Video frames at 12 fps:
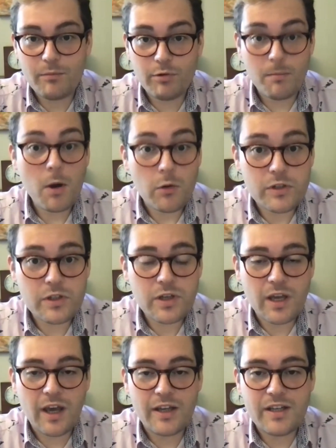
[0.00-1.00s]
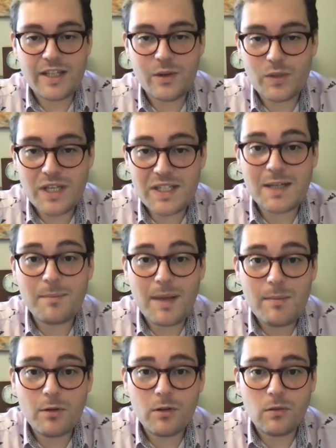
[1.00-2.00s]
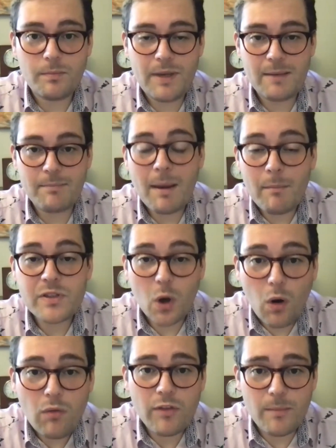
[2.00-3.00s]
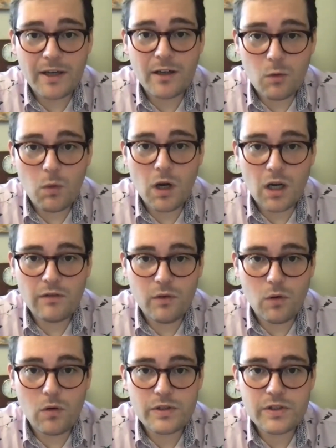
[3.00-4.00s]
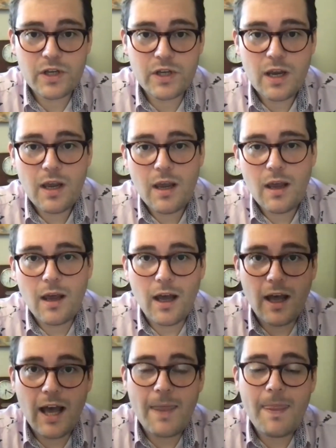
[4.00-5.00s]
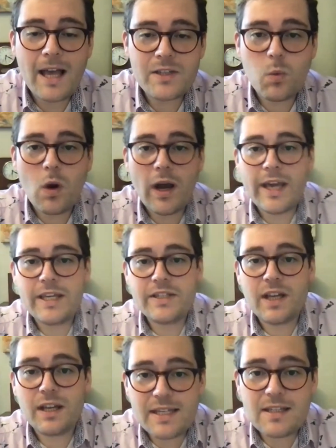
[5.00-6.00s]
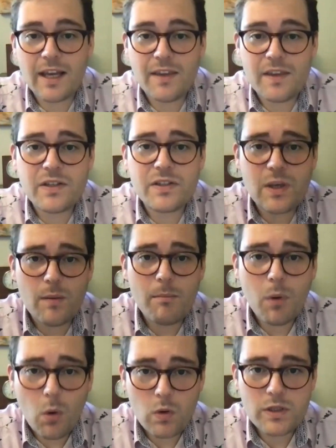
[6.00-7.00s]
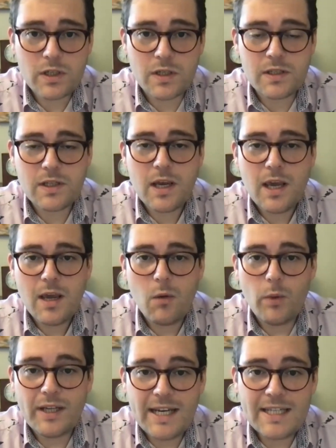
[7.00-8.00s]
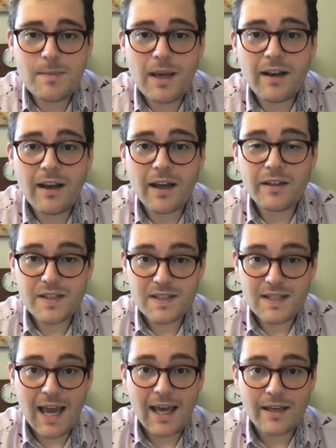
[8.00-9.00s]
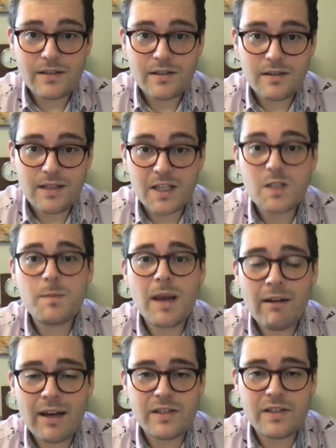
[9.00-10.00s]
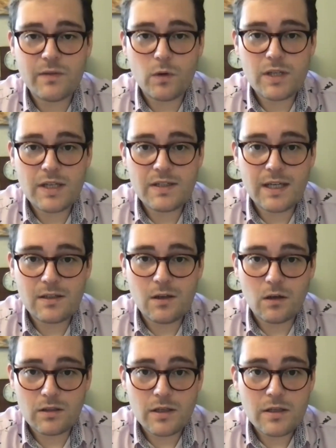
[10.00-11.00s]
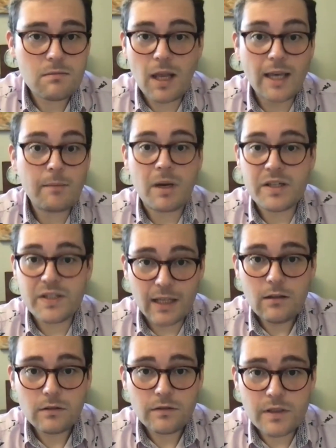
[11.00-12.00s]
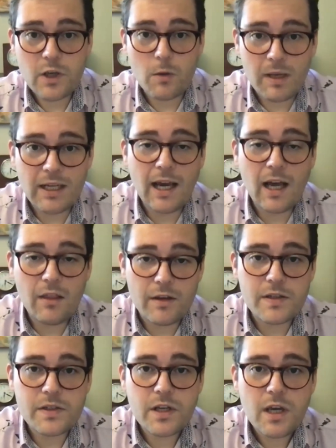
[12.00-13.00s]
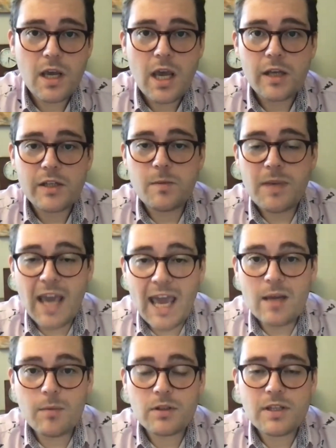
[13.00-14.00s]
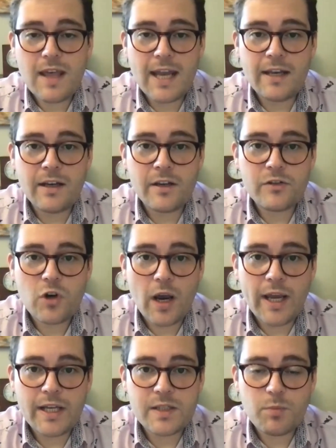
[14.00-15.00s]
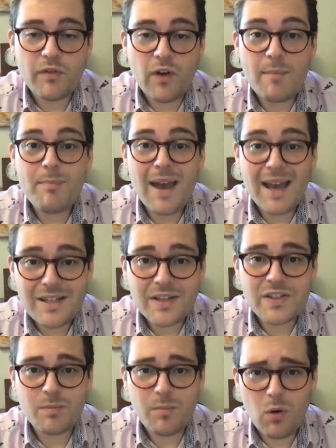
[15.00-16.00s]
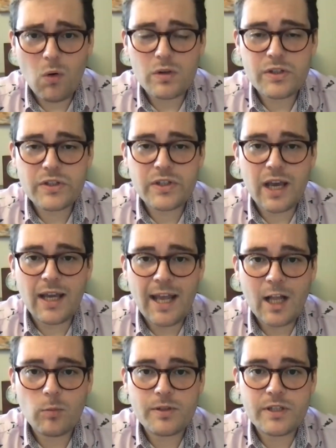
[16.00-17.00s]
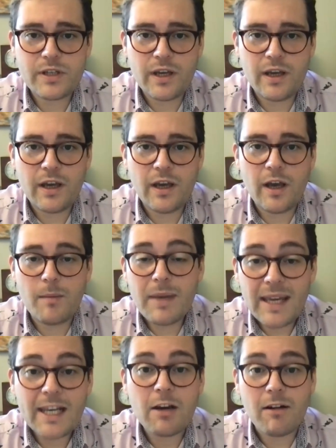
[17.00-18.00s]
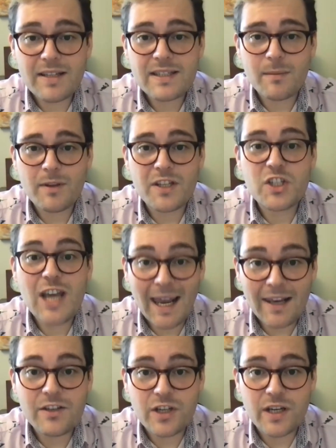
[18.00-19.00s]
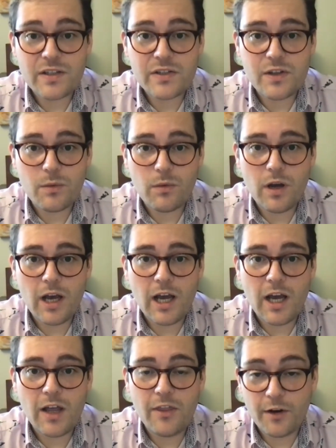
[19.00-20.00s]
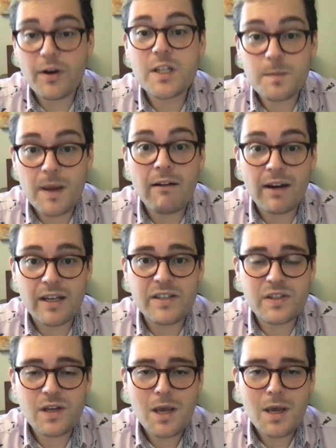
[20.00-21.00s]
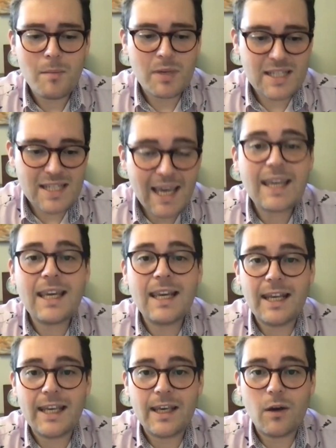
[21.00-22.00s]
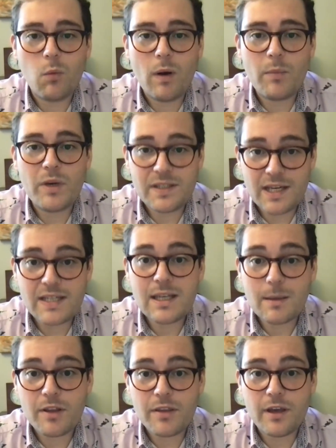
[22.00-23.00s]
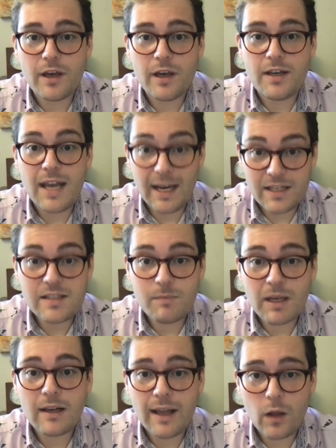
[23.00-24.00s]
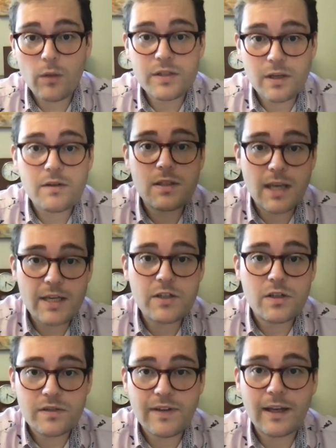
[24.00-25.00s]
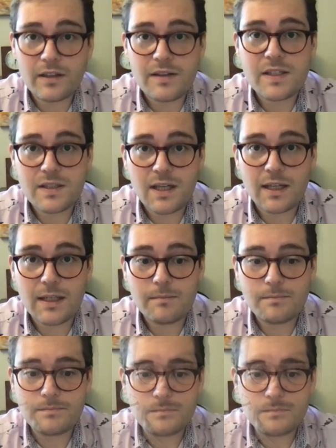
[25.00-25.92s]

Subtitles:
promote autistic people being members of the medical workforce. And that's why studies like this are so important. We need to be able to understand the experiences of autistic doctors, like myself and so many others, to be able to then try and provide better supports and help to ameliorate some of the challenges that are experienced, particularly when we see some of the negative mental health associations found in this study.